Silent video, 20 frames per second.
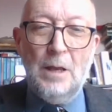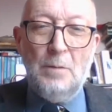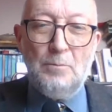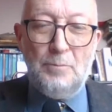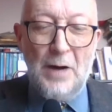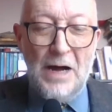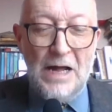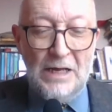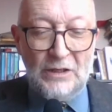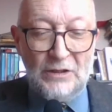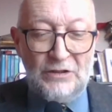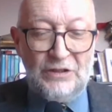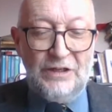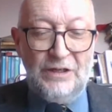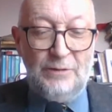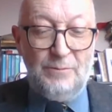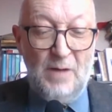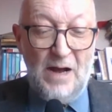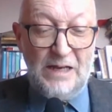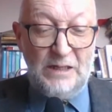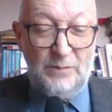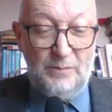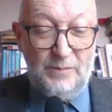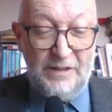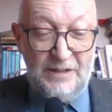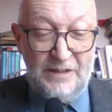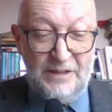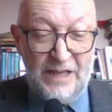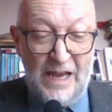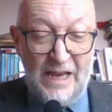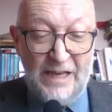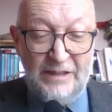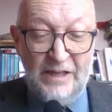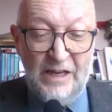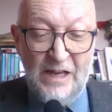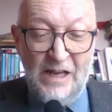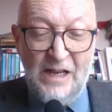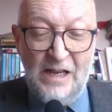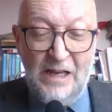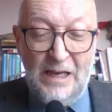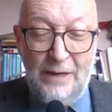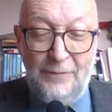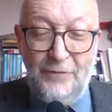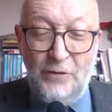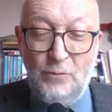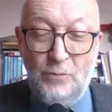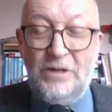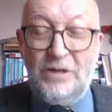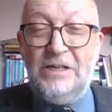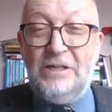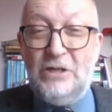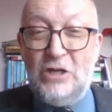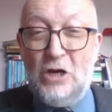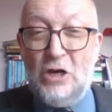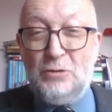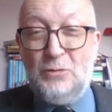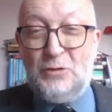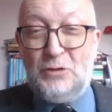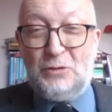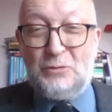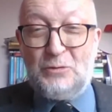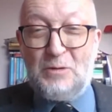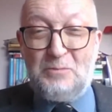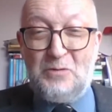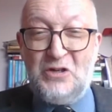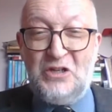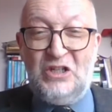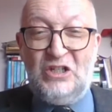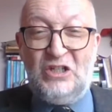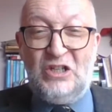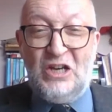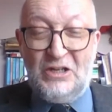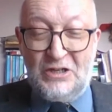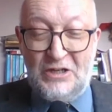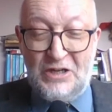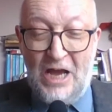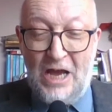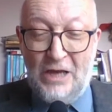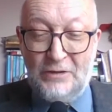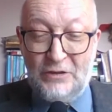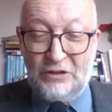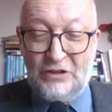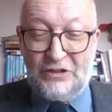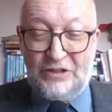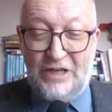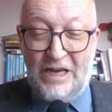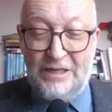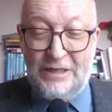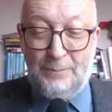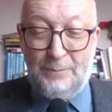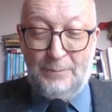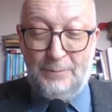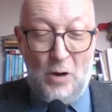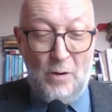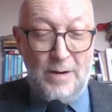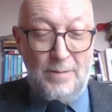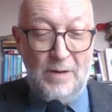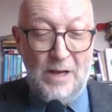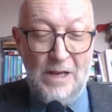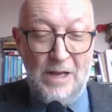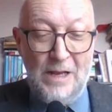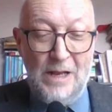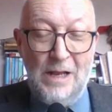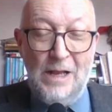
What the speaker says: But, it might be said, if you need notes to appreciate and understand a poem,